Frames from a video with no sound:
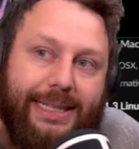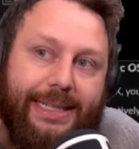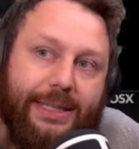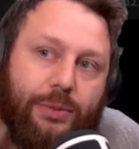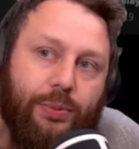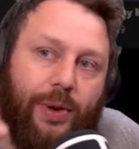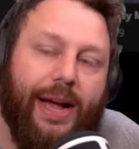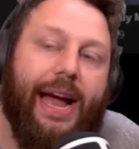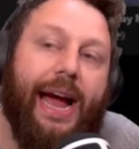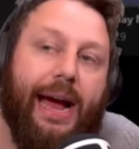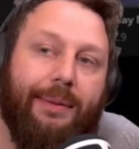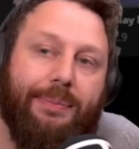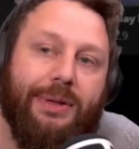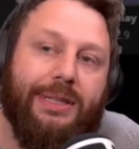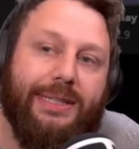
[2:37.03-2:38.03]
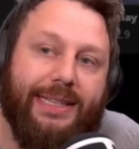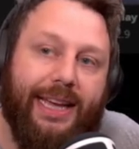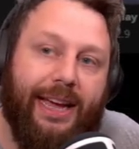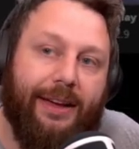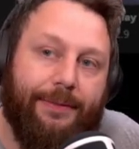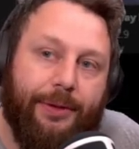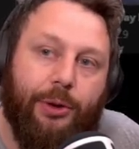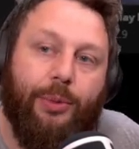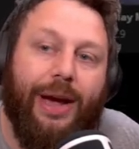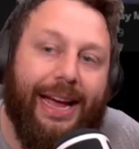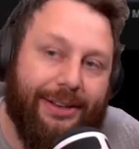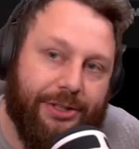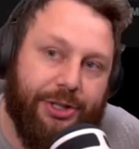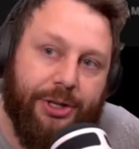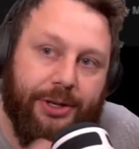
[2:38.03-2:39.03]
is what happens if you
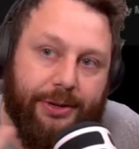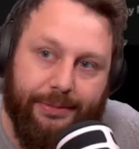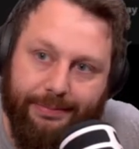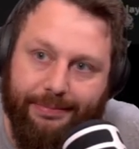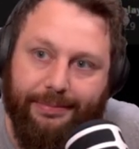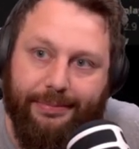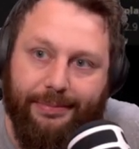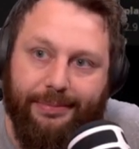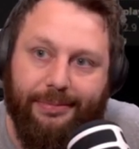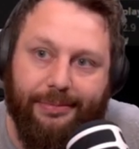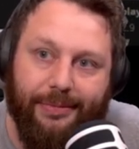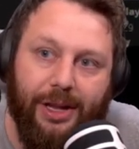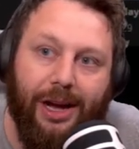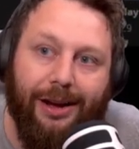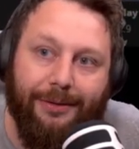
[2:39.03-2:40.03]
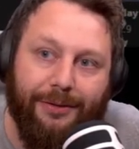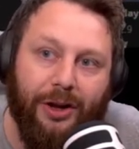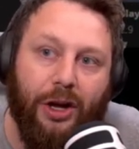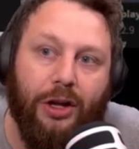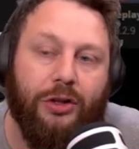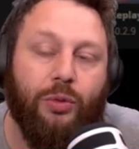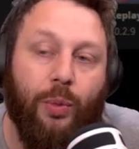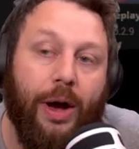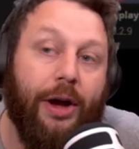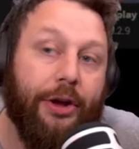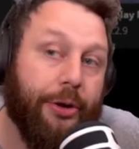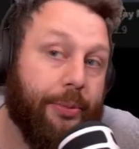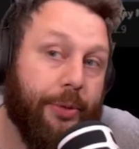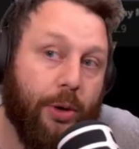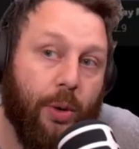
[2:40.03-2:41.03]
enter a vault while
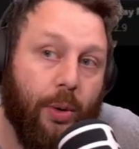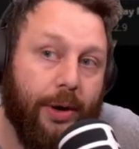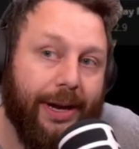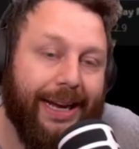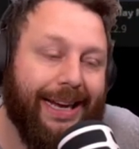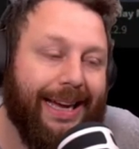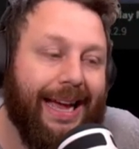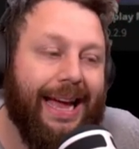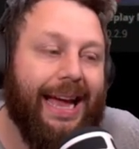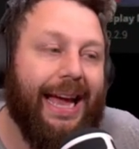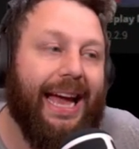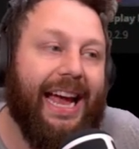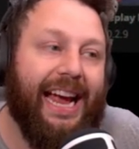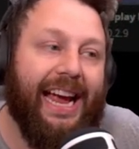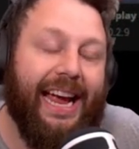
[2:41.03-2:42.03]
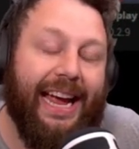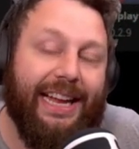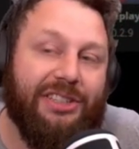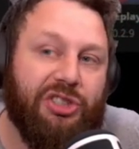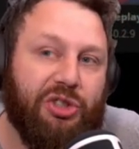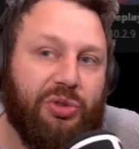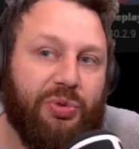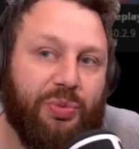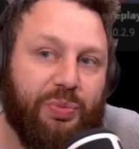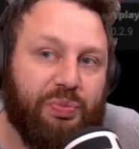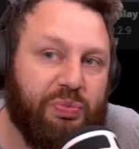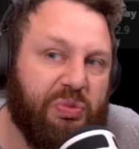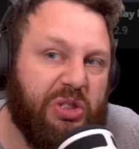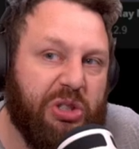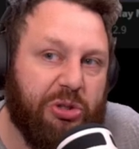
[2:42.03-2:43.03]
you're recording and you
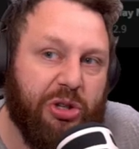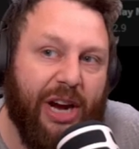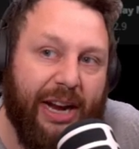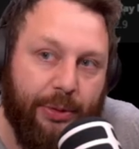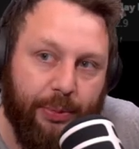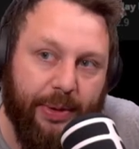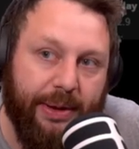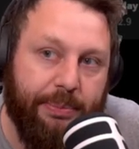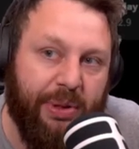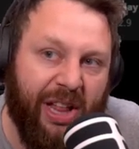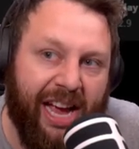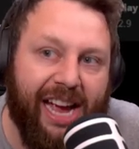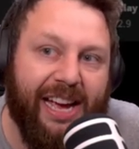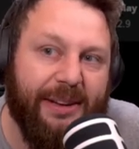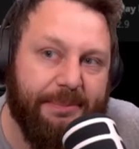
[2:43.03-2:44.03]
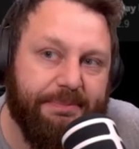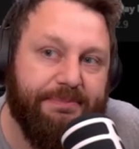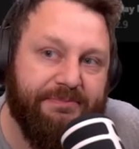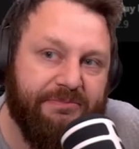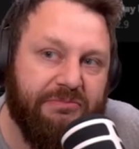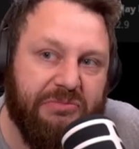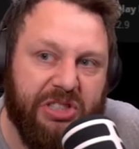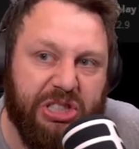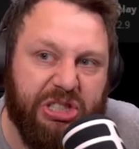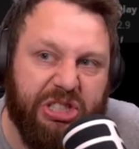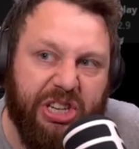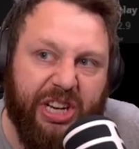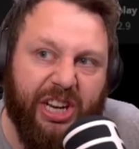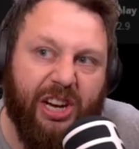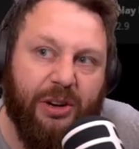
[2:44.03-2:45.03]
try to replay it, just so
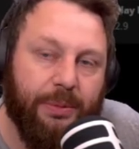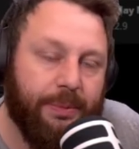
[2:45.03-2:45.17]
you know.